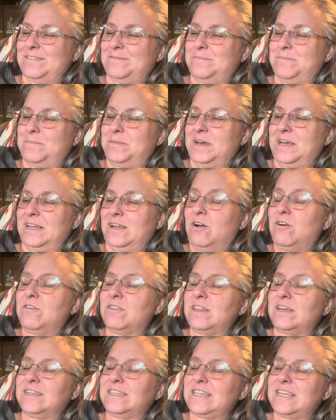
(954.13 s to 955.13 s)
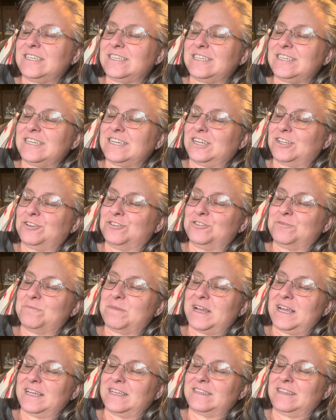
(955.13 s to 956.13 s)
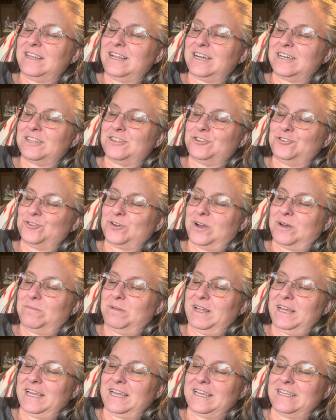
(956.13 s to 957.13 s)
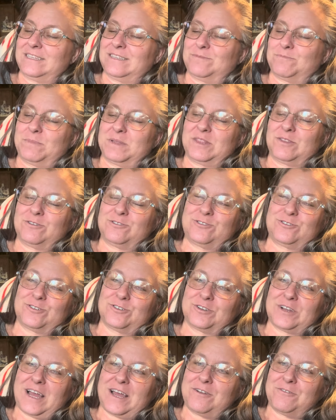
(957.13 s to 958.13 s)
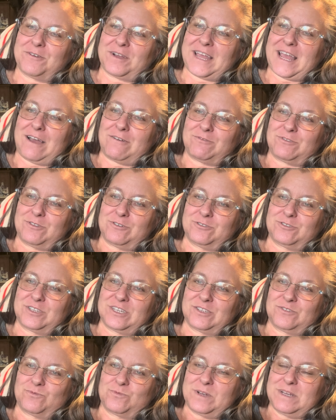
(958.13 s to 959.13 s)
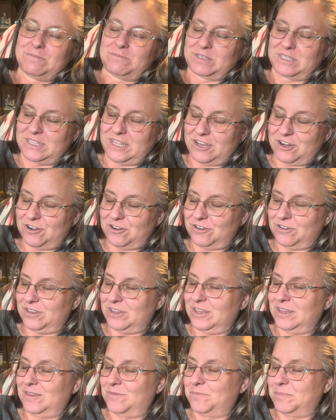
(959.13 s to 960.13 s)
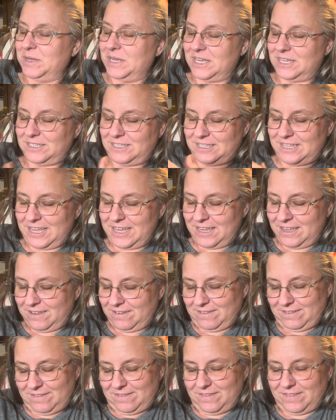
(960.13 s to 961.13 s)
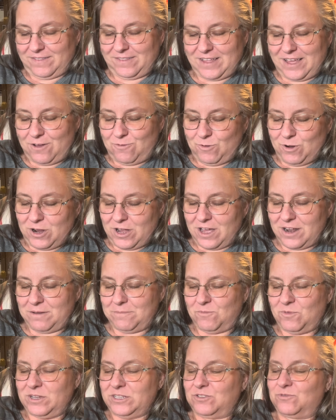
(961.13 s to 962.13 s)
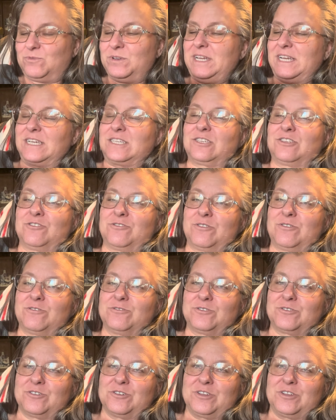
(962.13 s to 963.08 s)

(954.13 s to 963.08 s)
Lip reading: But, oh, that doesn't include my luck of the draw blankets, but those are, I don't count those as whips. They're, because I work on them once a week, so those are